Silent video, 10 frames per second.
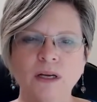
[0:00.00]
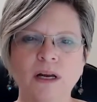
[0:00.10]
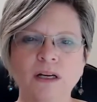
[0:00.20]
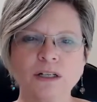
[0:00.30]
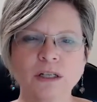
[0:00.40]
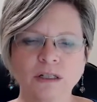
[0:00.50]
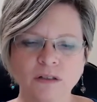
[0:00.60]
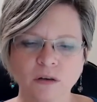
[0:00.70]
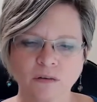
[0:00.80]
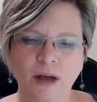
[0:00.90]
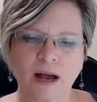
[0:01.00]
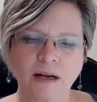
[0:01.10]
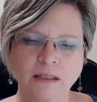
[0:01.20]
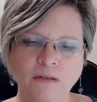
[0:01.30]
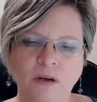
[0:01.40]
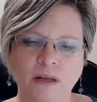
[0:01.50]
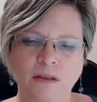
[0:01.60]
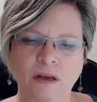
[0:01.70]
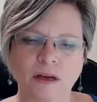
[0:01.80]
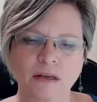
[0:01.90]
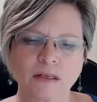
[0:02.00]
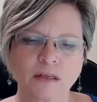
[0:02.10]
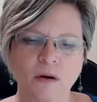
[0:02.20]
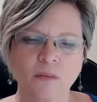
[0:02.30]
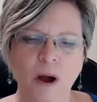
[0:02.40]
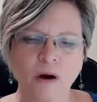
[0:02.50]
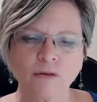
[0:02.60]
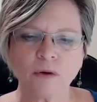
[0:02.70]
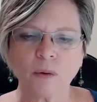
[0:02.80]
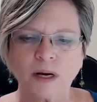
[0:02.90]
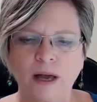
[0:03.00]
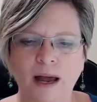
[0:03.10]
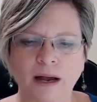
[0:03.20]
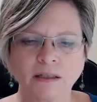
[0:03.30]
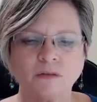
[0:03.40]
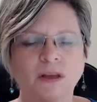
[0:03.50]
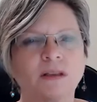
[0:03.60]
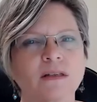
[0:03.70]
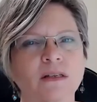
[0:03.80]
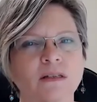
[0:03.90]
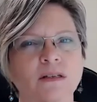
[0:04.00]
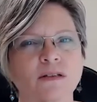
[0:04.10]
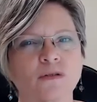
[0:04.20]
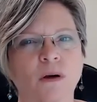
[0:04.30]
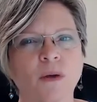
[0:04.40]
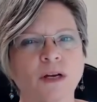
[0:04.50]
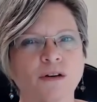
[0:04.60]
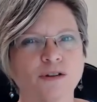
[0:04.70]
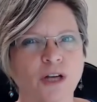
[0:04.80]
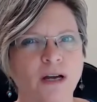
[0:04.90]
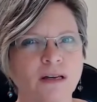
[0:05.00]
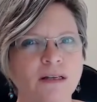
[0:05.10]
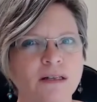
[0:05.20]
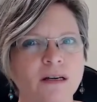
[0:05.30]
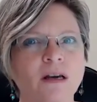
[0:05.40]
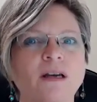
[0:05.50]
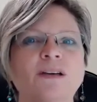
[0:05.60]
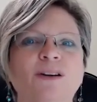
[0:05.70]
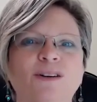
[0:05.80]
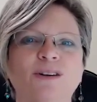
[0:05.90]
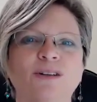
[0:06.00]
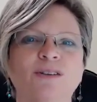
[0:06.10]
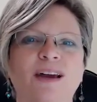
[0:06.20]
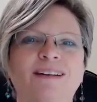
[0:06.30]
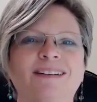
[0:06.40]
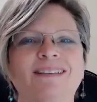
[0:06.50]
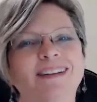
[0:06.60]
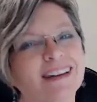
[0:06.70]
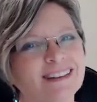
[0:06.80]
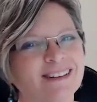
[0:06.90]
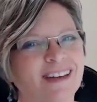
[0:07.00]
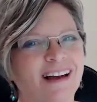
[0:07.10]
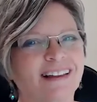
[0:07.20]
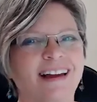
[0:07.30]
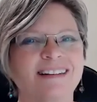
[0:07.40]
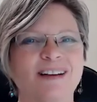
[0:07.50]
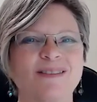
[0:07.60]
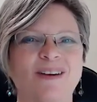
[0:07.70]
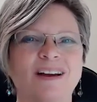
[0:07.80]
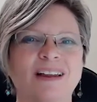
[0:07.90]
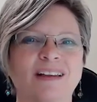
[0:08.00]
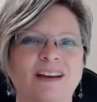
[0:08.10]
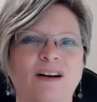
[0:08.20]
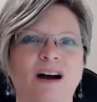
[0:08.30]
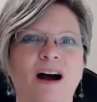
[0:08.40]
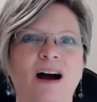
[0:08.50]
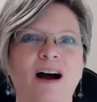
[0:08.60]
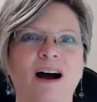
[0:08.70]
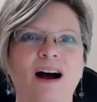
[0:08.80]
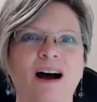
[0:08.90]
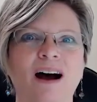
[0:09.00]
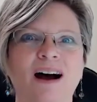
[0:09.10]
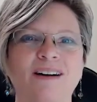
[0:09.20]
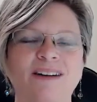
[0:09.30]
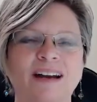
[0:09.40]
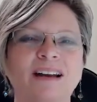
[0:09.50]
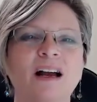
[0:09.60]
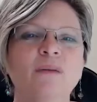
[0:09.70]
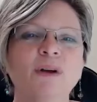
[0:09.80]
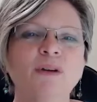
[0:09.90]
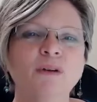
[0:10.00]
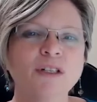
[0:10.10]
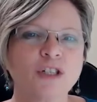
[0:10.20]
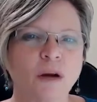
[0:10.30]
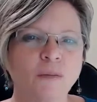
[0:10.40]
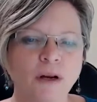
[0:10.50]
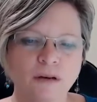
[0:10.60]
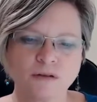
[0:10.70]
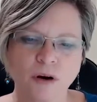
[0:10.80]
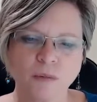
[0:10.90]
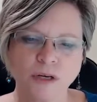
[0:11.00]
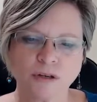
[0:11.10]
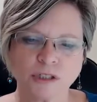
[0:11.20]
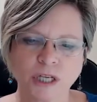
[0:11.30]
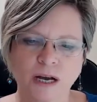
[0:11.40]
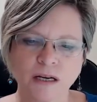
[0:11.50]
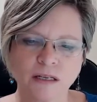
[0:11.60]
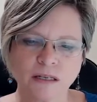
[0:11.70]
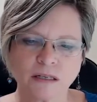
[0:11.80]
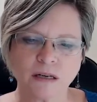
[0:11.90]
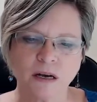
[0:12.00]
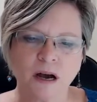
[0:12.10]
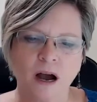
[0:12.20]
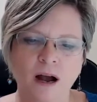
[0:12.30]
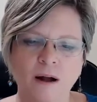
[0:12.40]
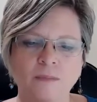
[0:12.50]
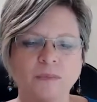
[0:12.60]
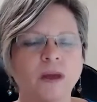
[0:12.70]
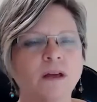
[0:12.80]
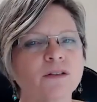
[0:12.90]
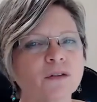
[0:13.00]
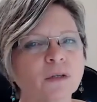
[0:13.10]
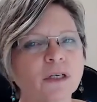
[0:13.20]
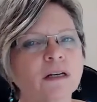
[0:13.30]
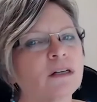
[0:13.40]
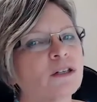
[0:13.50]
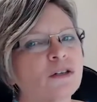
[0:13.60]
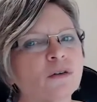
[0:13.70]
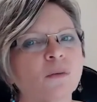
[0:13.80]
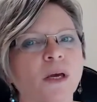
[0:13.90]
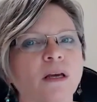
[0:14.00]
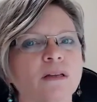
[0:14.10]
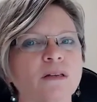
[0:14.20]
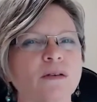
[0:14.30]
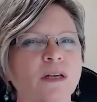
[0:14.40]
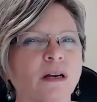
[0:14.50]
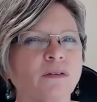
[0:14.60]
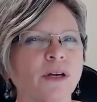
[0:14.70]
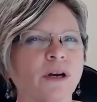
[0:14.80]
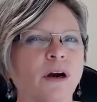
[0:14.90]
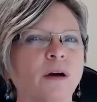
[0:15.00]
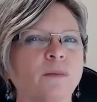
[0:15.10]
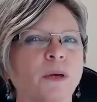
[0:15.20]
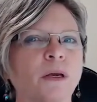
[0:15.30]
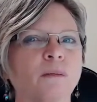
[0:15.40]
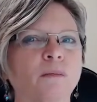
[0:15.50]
actually sort of activate this. So a powerful way to activate this is to drum on your chest. You know, you can do that. Kids do that a lot of times, right? Like they go, right? But you can drum on your chest. And do it in a two beat. So it's kind of like a heartbeat.